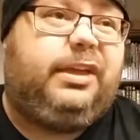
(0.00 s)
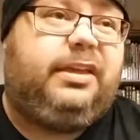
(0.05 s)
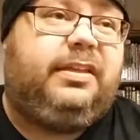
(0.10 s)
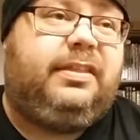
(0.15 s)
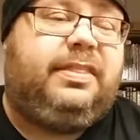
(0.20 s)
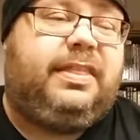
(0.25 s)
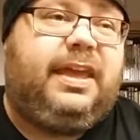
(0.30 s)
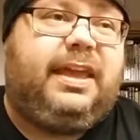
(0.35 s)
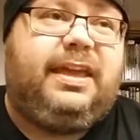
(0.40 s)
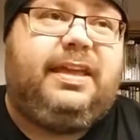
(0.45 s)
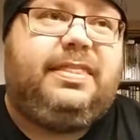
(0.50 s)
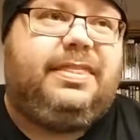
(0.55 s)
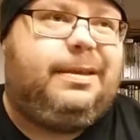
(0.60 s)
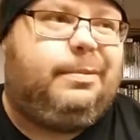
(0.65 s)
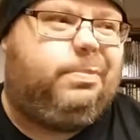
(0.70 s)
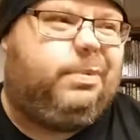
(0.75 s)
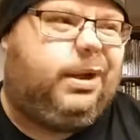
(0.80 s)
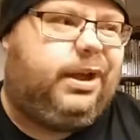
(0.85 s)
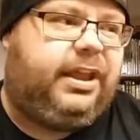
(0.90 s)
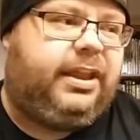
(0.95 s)
they
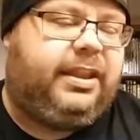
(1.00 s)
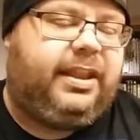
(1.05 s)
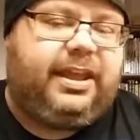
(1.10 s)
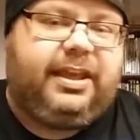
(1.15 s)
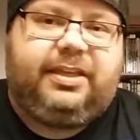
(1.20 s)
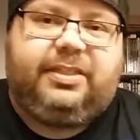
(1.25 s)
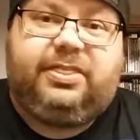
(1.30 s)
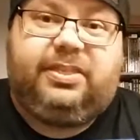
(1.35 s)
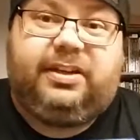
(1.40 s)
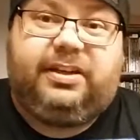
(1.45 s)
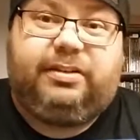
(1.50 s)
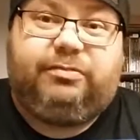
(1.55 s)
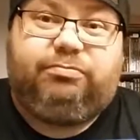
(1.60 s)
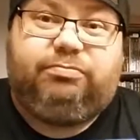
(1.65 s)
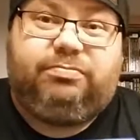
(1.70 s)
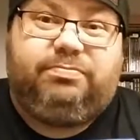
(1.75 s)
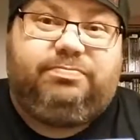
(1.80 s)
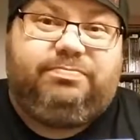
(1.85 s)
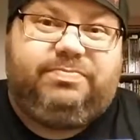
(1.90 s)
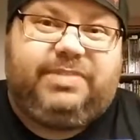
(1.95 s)
bring in, like, the
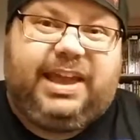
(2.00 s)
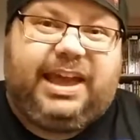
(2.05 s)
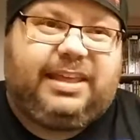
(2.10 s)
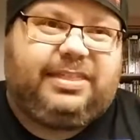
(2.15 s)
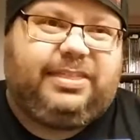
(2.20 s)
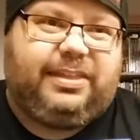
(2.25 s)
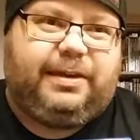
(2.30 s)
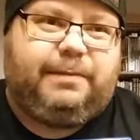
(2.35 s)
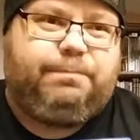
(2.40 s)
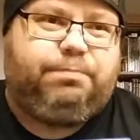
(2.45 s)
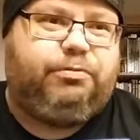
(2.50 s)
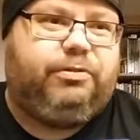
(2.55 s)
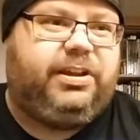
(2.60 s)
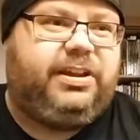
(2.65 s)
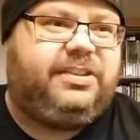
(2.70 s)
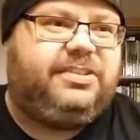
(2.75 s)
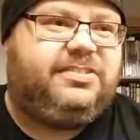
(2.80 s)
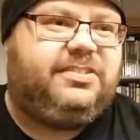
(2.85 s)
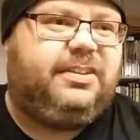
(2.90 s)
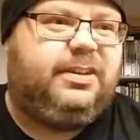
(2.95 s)
Catholic
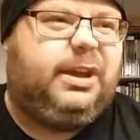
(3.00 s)
priest.